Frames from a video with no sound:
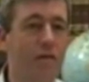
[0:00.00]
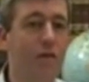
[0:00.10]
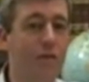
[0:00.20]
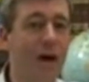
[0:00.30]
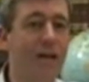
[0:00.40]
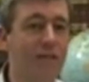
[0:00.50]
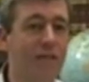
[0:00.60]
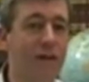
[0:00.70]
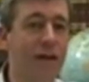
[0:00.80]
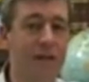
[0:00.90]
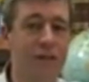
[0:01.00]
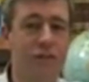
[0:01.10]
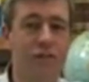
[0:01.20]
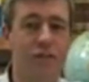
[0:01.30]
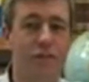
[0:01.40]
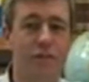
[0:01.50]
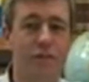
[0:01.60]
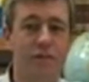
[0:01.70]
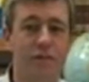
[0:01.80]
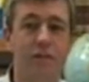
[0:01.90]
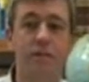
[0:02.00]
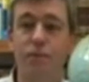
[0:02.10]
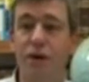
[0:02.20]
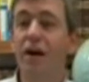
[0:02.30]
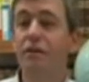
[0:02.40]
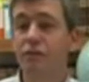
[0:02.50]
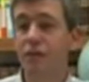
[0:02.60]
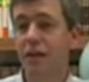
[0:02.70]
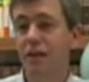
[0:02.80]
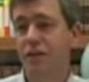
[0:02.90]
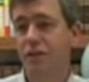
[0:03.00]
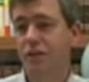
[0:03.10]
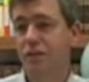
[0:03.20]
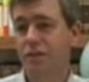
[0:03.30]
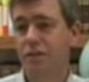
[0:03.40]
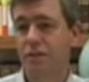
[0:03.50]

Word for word: the rotten flesh, the proud flesh,